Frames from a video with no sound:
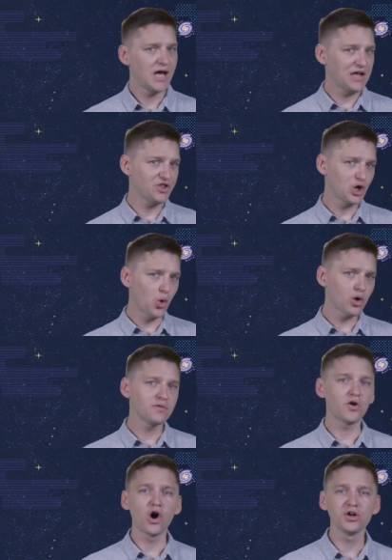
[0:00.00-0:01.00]
At the core
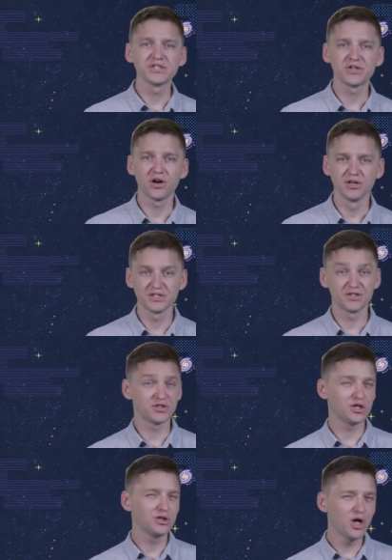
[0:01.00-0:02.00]
of all stars, there's
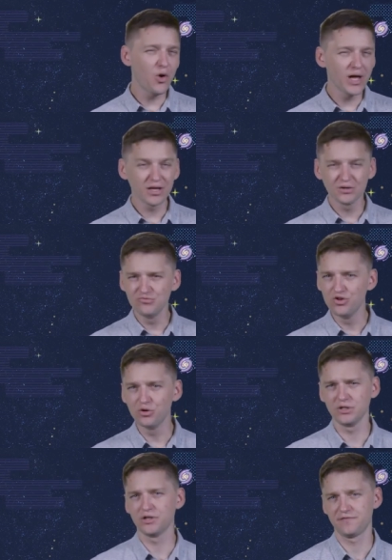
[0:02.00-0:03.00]
a glowing
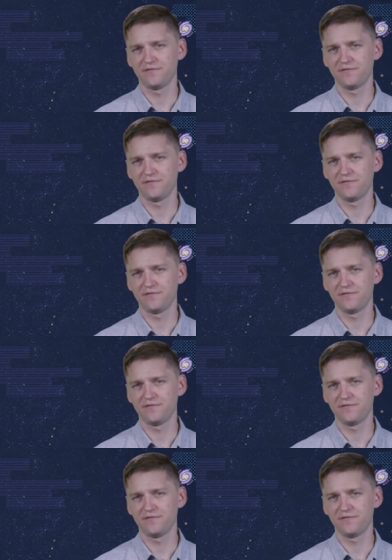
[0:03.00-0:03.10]
nuclear